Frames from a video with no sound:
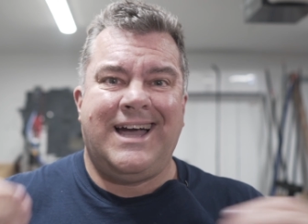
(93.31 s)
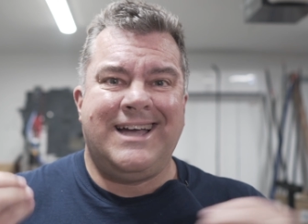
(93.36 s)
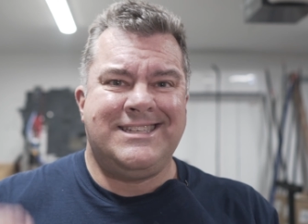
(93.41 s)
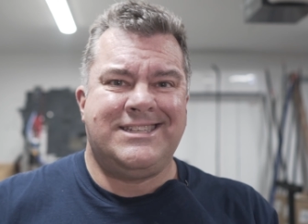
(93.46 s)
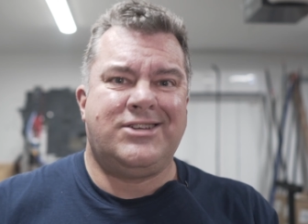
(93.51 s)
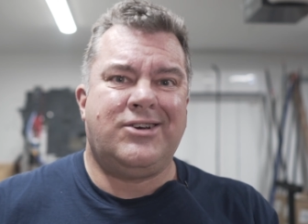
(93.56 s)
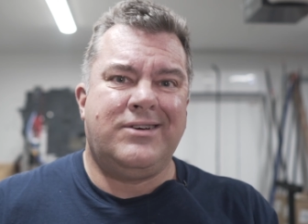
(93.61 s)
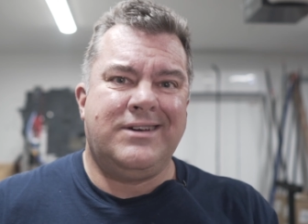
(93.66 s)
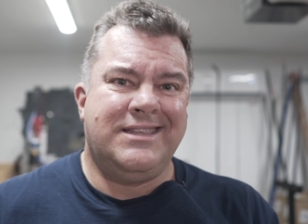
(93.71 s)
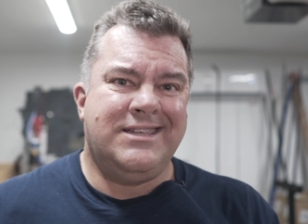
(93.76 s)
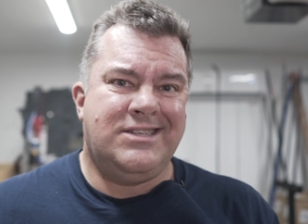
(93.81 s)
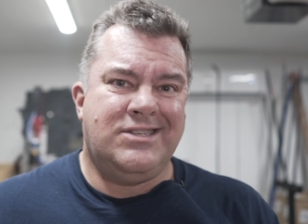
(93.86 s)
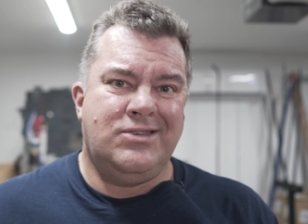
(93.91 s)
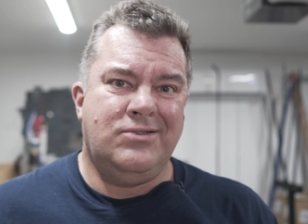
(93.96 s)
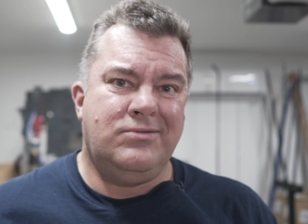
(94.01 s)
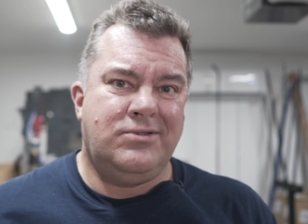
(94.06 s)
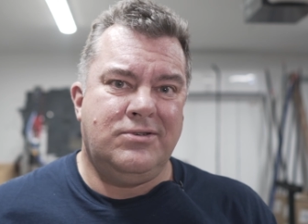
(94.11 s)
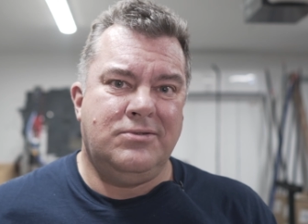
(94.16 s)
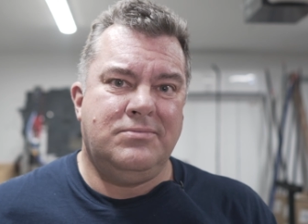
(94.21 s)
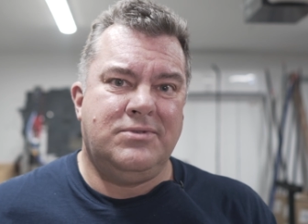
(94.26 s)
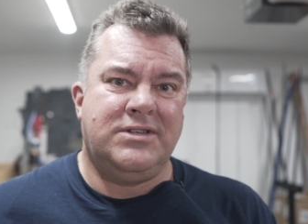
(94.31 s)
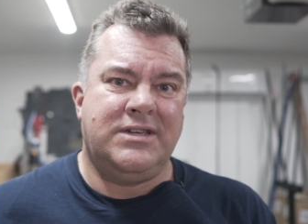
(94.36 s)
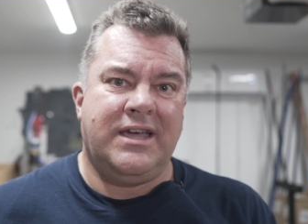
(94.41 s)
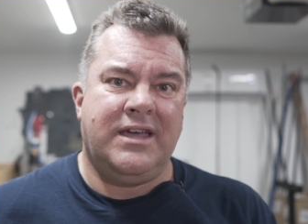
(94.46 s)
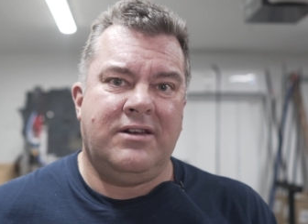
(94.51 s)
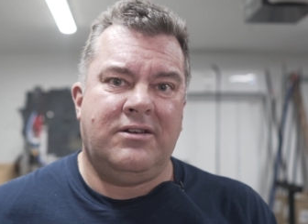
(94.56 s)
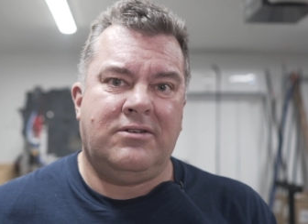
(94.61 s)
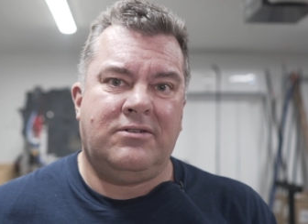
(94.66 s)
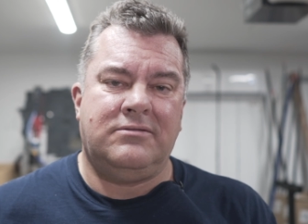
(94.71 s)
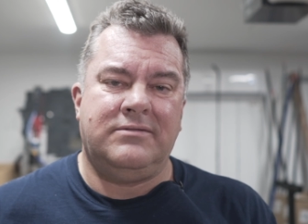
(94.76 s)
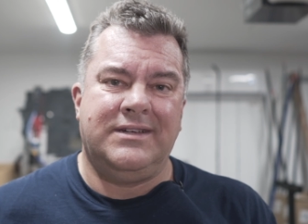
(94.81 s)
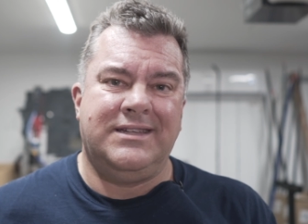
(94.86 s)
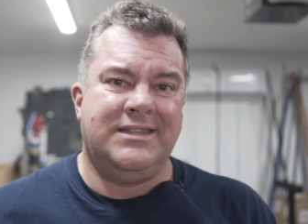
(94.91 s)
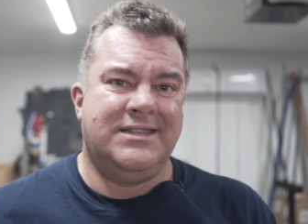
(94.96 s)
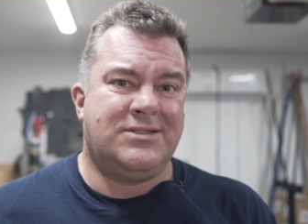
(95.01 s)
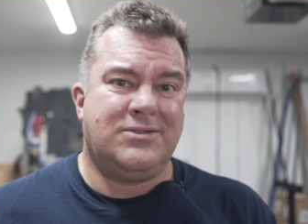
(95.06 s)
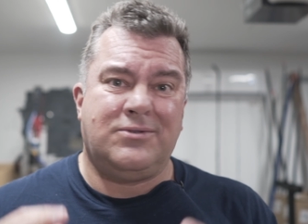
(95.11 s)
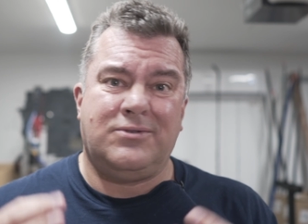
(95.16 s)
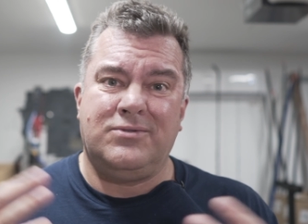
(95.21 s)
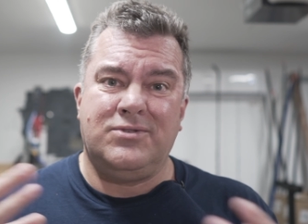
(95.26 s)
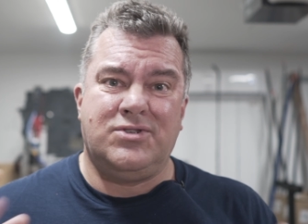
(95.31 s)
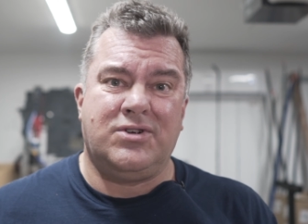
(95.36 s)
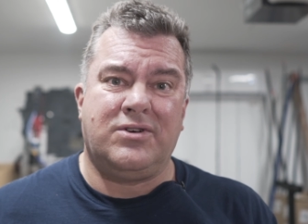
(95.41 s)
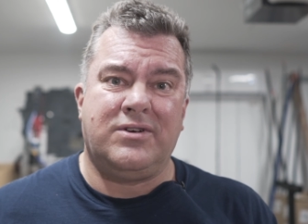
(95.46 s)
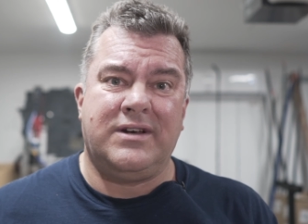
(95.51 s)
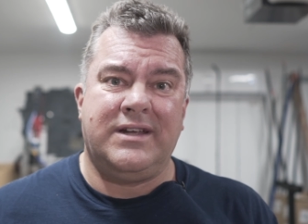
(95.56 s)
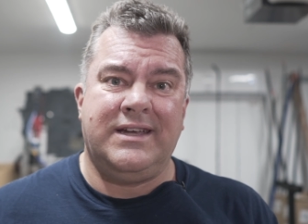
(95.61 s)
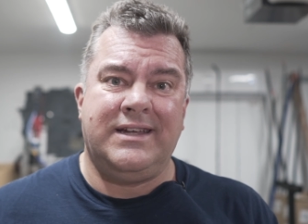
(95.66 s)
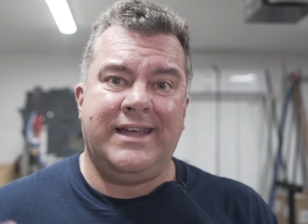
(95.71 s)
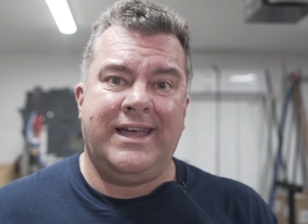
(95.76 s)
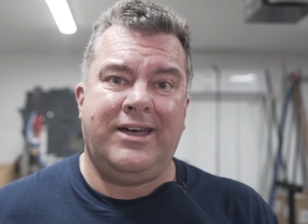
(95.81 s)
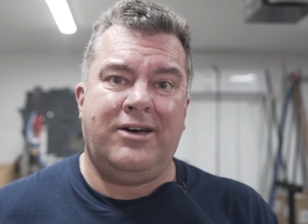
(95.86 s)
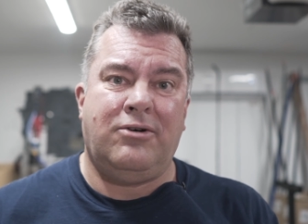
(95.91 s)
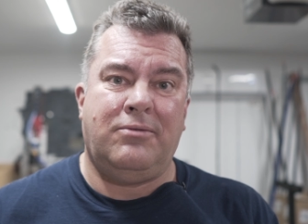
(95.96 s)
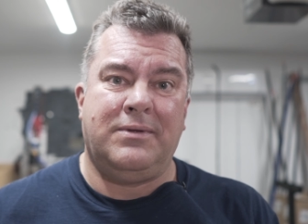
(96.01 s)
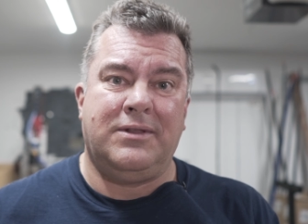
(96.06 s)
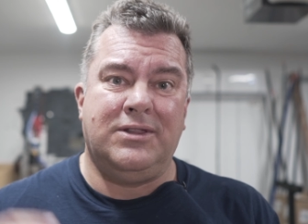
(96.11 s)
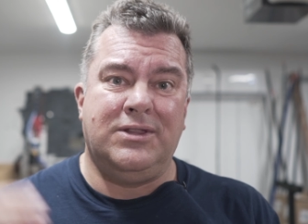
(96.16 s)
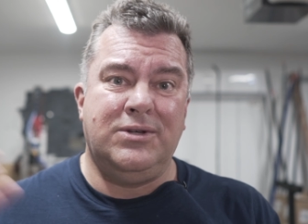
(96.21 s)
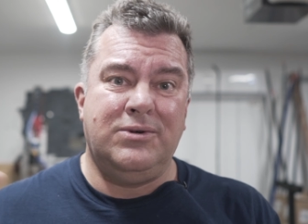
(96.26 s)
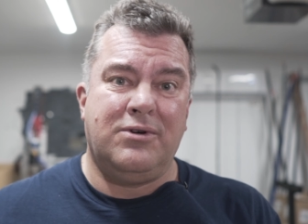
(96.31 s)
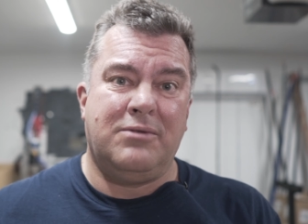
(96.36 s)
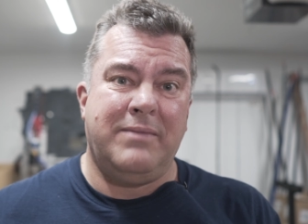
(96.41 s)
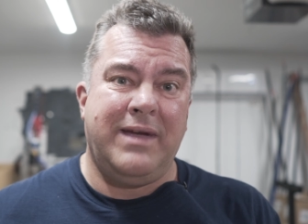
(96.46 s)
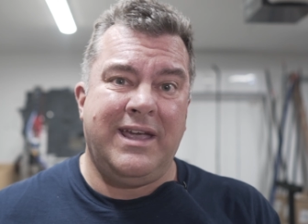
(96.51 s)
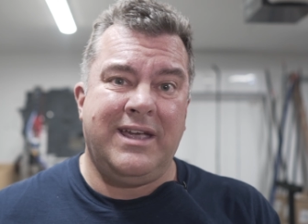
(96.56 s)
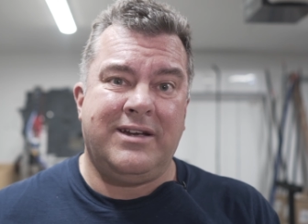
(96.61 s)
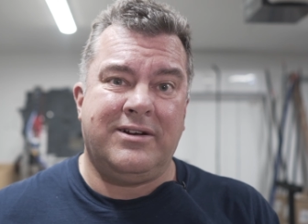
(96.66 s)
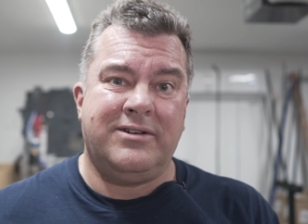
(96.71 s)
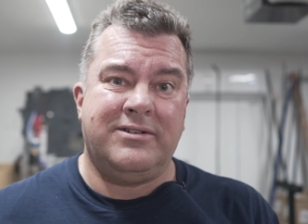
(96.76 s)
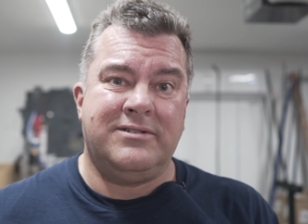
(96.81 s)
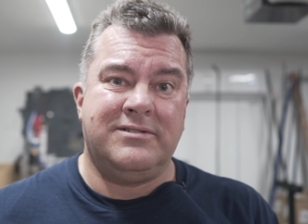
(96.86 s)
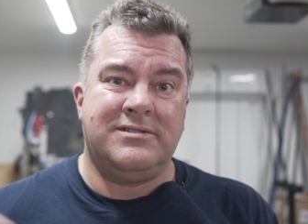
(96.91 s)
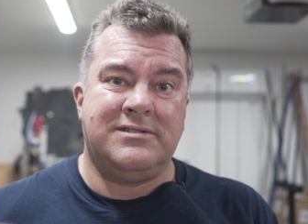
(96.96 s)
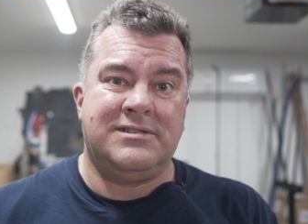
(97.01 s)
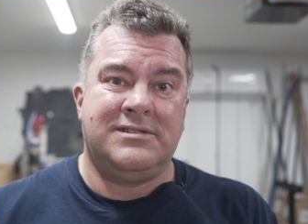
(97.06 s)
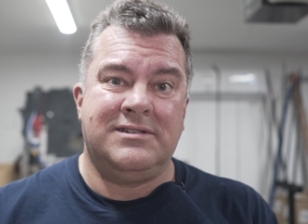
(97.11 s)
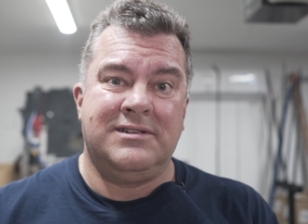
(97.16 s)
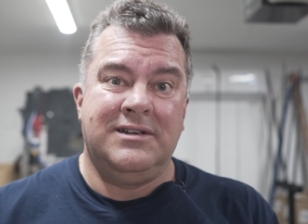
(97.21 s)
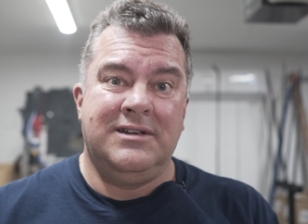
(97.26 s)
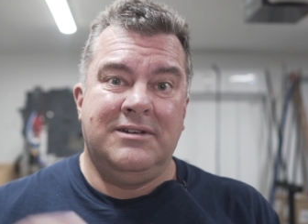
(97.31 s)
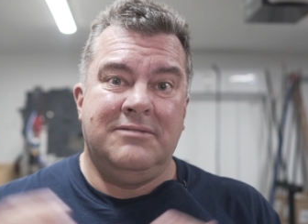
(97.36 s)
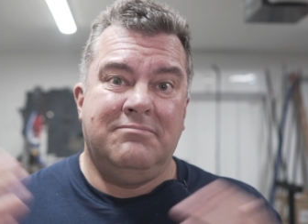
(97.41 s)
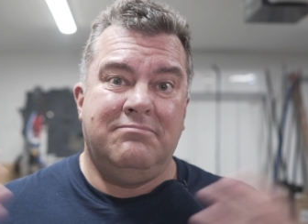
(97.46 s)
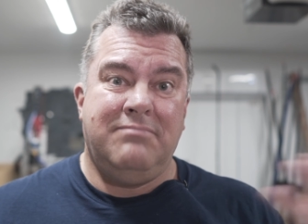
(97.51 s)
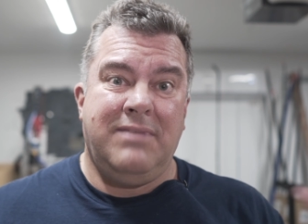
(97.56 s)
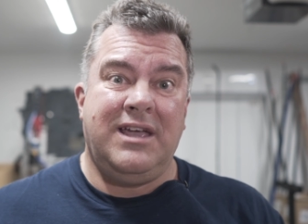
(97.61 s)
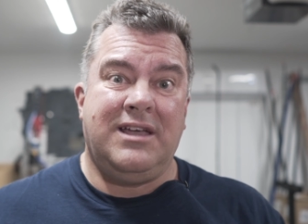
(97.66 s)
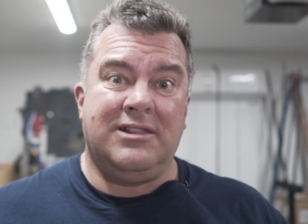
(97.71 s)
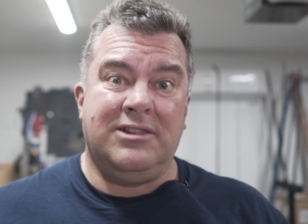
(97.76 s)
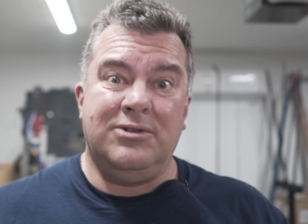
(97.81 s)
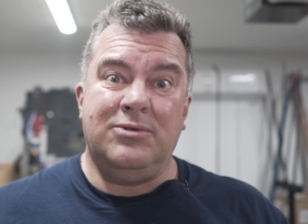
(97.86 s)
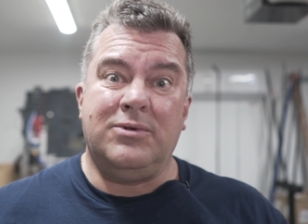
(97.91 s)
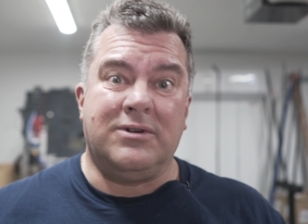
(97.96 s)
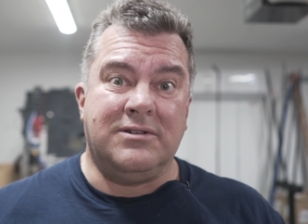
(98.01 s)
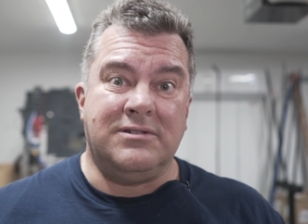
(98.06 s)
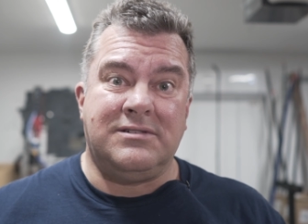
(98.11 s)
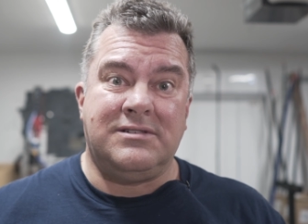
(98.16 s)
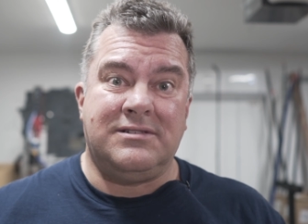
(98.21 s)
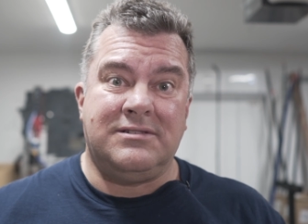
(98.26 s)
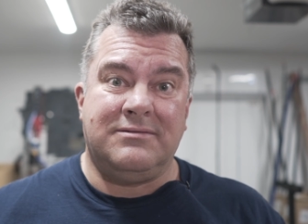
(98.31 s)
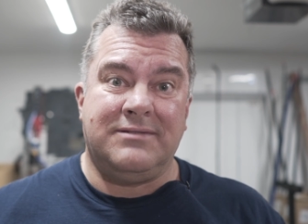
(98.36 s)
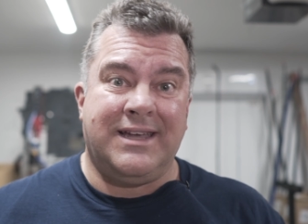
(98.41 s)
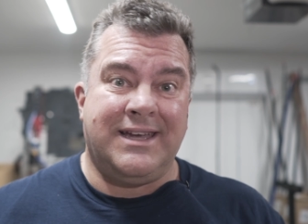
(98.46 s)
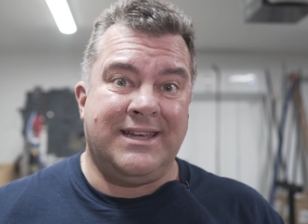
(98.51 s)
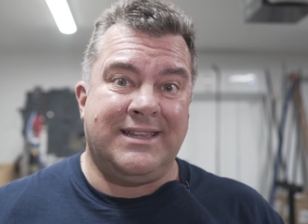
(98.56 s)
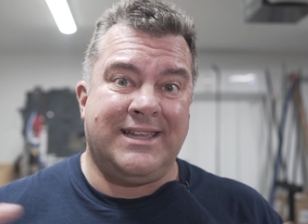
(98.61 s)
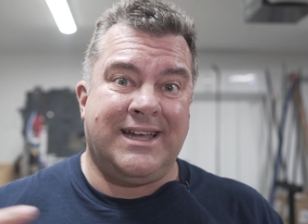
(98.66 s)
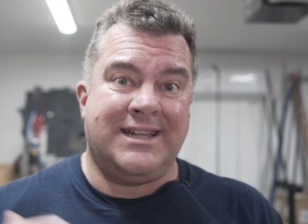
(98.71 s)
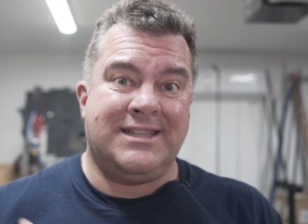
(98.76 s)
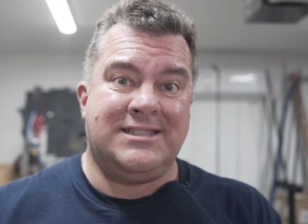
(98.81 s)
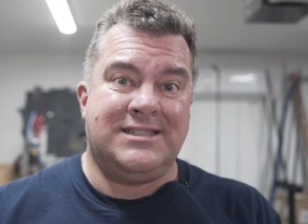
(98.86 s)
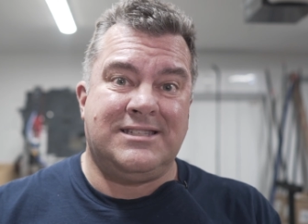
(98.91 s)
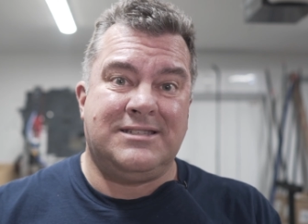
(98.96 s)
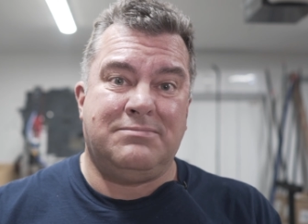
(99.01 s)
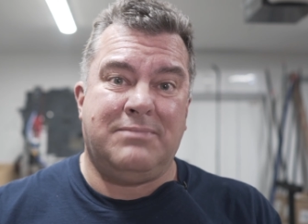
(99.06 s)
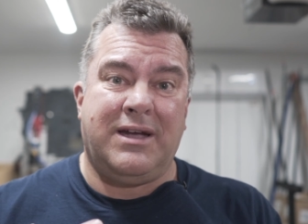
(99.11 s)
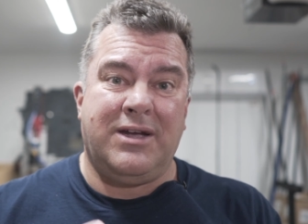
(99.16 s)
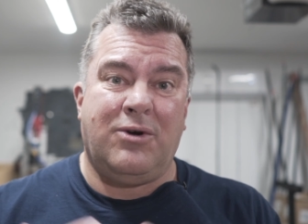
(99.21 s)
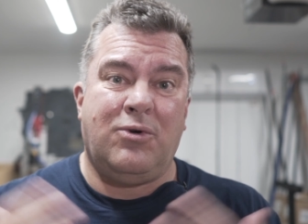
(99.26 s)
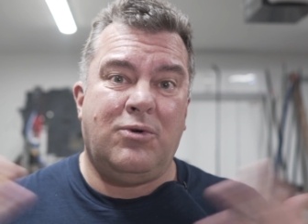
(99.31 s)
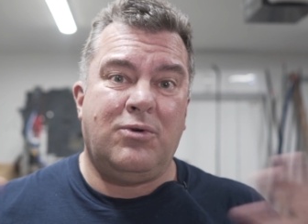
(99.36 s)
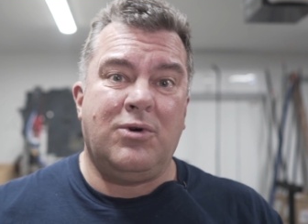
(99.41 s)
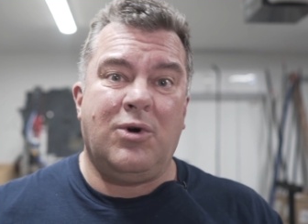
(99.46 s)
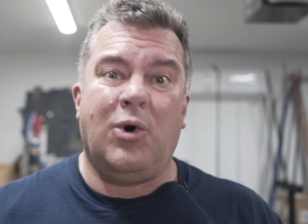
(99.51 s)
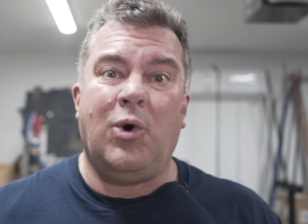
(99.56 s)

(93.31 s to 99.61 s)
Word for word: I started this YouTube channel and this whole journey to help lure makers make lures. Like that's my whole